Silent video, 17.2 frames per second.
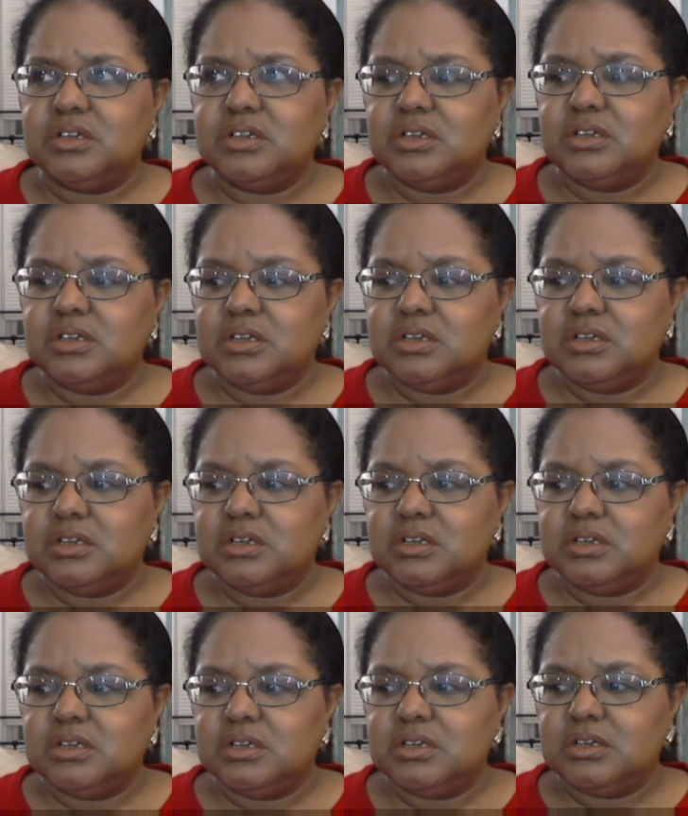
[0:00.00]

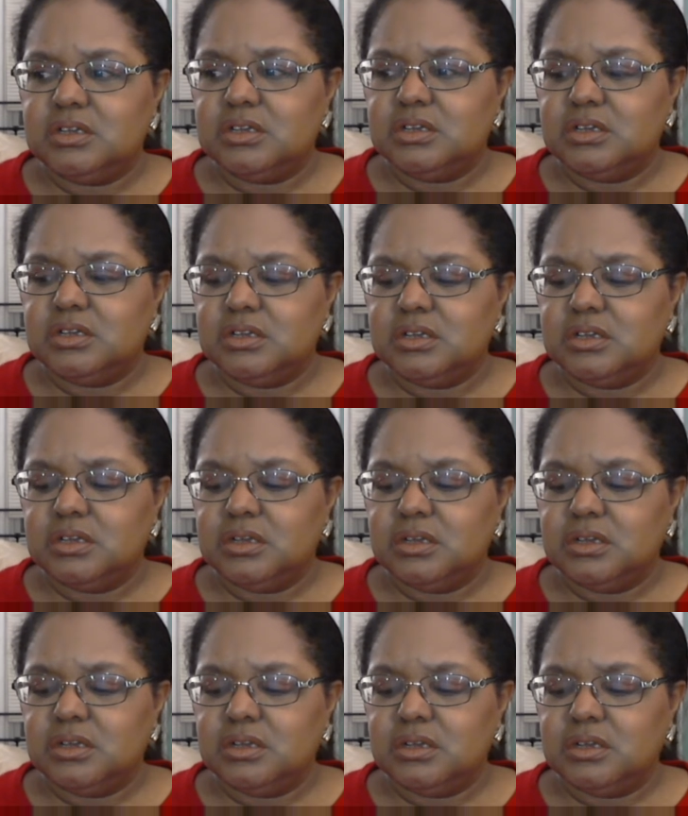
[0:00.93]

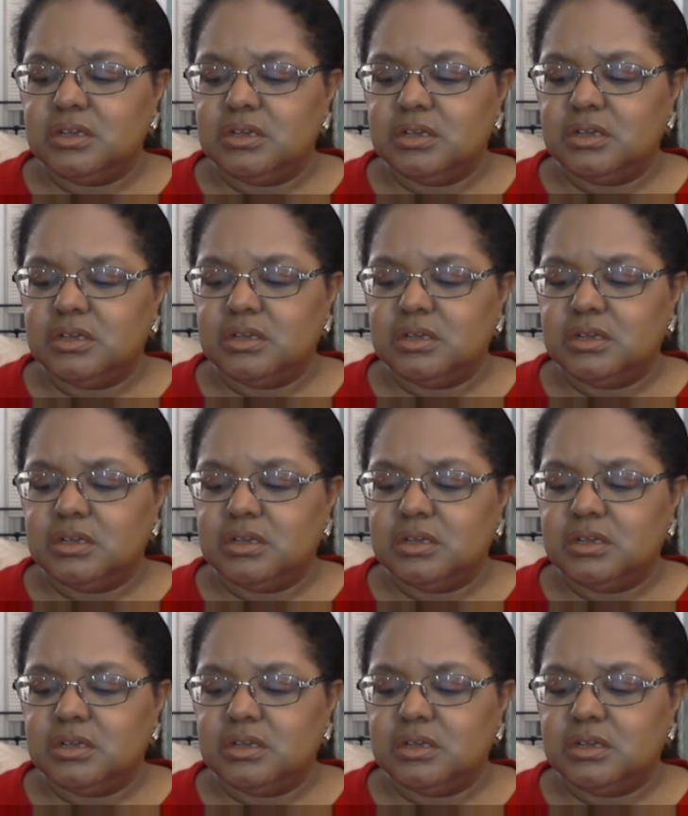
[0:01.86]
No one is speaking in this clip.